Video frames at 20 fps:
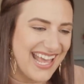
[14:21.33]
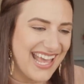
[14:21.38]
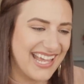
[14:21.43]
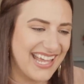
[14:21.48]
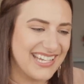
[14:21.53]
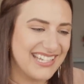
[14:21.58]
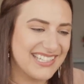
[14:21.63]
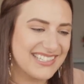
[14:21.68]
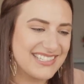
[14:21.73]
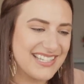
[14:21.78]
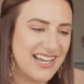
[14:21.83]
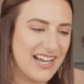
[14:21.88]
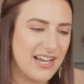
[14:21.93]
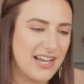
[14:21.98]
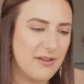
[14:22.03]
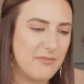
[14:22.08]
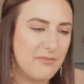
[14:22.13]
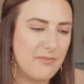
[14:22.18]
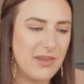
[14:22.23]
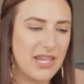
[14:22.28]
And it's
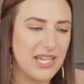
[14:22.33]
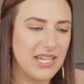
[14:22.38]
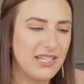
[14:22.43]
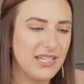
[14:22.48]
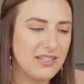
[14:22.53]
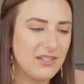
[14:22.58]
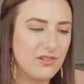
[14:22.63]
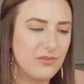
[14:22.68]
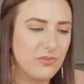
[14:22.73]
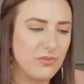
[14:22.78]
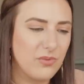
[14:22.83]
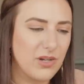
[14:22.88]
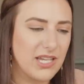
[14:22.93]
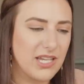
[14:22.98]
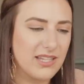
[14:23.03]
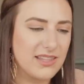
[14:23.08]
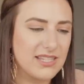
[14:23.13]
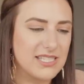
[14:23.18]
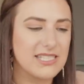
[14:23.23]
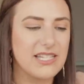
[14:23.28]
um, made
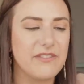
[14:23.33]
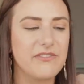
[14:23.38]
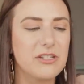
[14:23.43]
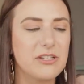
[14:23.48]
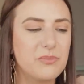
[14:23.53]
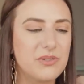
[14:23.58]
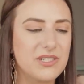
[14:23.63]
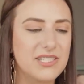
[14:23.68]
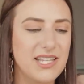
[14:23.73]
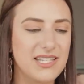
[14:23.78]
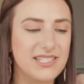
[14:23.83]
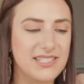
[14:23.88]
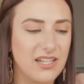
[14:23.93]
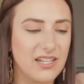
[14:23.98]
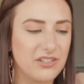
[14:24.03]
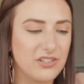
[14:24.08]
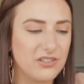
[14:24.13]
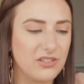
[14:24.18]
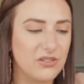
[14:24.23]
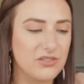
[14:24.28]
with 70%
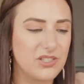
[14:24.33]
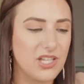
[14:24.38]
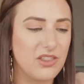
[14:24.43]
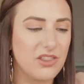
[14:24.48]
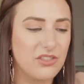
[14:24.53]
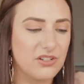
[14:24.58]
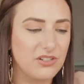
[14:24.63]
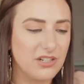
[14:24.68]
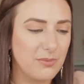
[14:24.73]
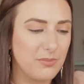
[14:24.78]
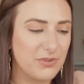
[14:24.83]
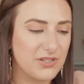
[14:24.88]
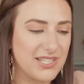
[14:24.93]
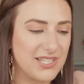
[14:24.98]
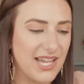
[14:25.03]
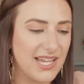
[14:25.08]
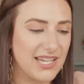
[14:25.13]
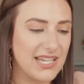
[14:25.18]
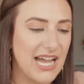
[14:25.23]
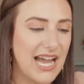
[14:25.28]
cellulose and
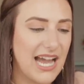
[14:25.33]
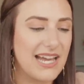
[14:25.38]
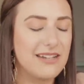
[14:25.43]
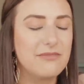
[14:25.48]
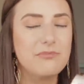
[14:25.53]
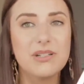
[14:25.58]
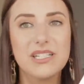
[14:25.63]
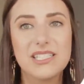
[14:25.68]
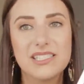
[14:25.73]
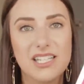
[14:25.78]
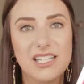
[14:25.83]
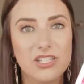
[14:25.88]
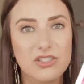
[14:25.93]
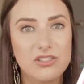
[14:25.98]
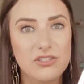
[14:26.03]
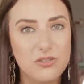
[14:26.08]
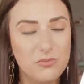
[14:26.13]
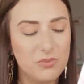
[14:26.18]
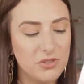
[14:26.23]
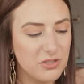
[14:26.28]
30% cotton, but it's like
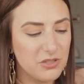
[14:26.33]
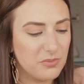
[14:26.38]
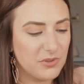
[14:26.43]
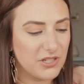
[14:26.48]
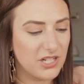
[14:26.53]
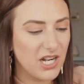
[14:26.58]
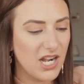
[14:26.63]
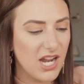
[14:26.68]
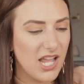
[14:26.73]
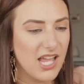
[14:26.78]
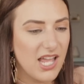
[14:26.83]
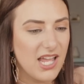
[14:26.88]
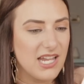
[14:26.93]
super duper